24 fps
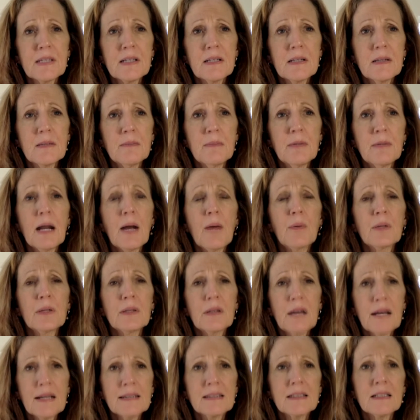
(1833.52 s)
but I would
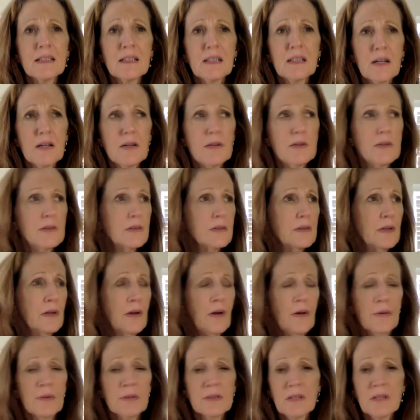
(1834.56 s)
like to close.
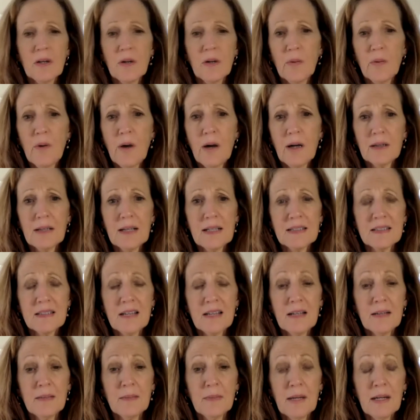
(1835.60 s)
I was on a walk last
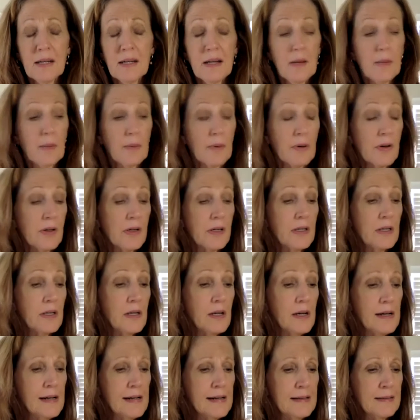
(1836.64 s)
night in my neighborhood,
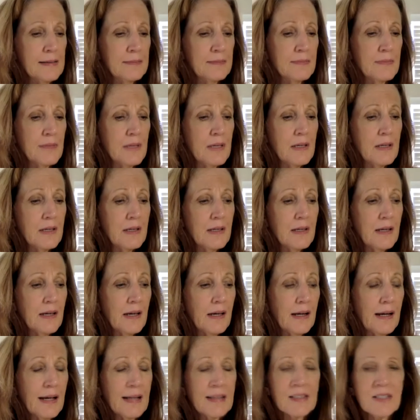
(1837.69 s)

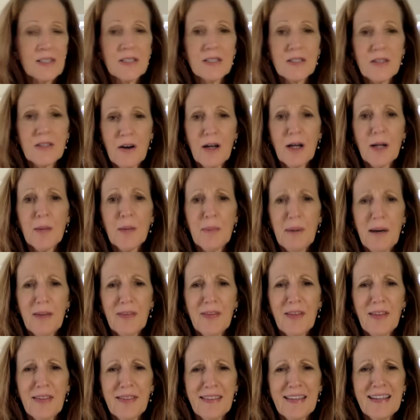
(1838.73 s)
and I just thought
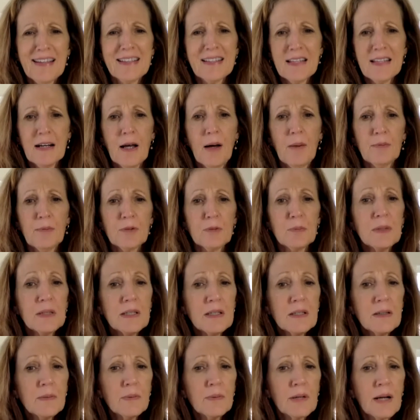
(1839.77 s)
about the things that helped
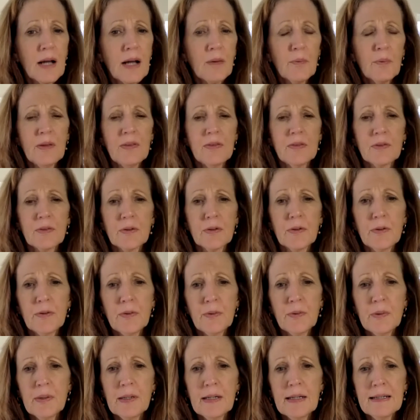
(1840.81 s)
me when I went
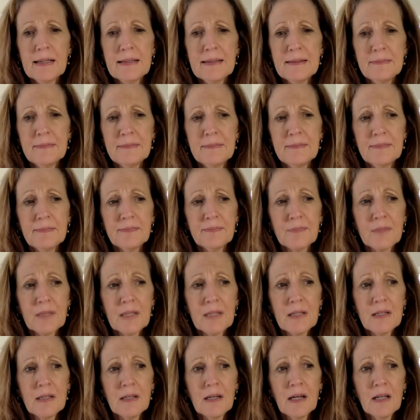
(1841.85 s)
through
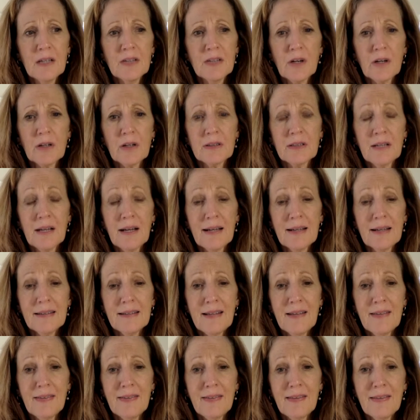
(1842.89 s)
a dark night.
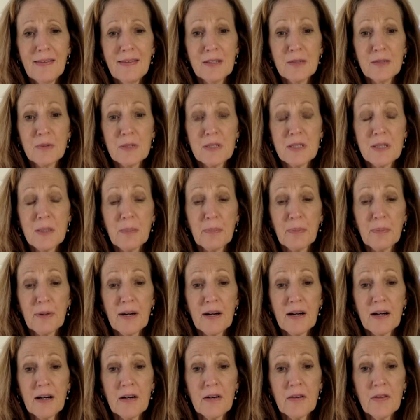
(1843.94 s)
And this was the
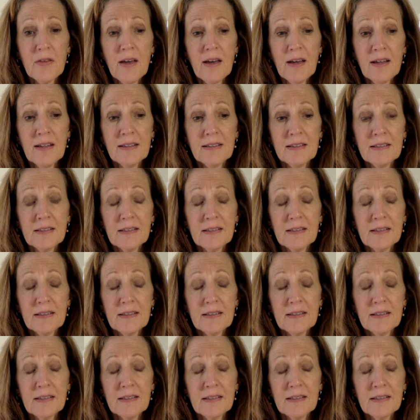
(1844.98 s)
prayer that